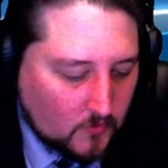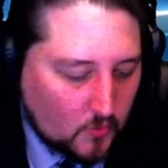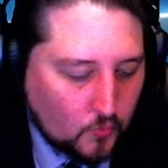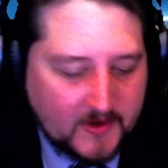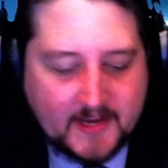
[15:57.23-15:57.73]

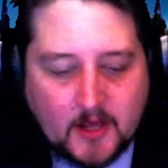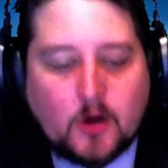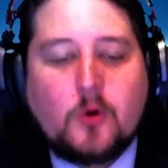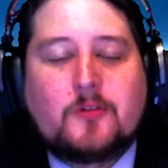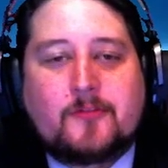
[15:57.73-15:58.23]
we
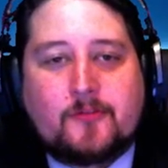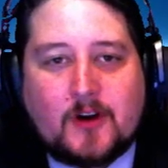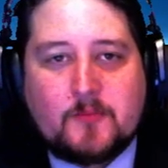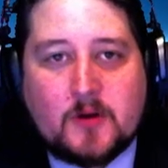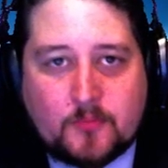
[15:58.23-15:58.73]
know
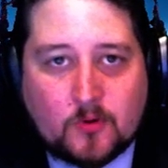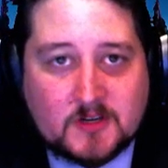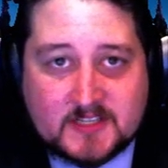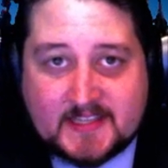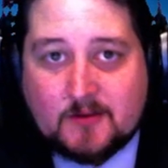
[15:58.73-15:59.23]
from
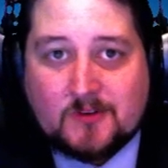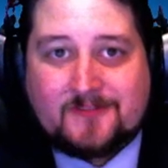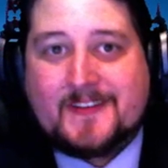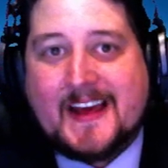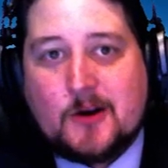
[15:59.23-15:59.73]
reports that were
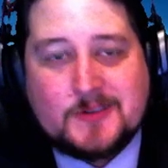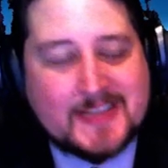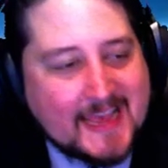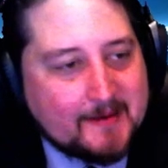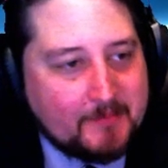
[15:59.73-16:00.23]
found
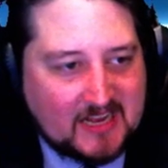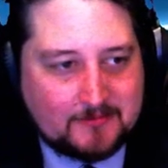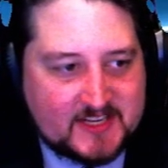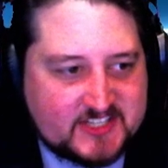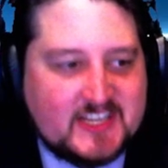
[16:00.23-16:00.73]
and
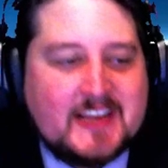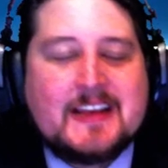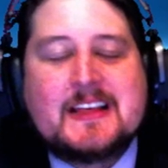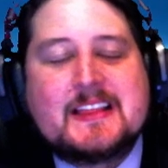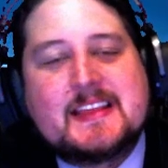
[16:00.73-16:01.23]
published
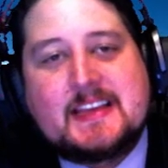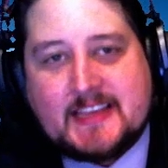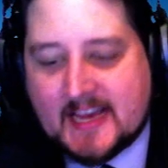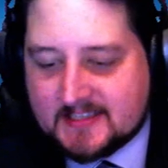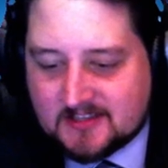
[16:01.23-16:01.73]
that
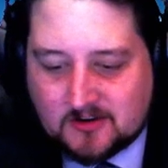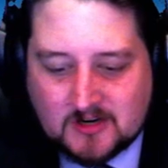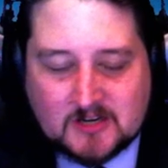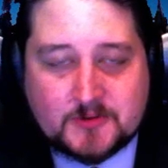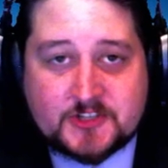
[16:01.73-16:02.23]
yes,
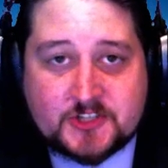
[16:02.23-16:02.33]
Korok was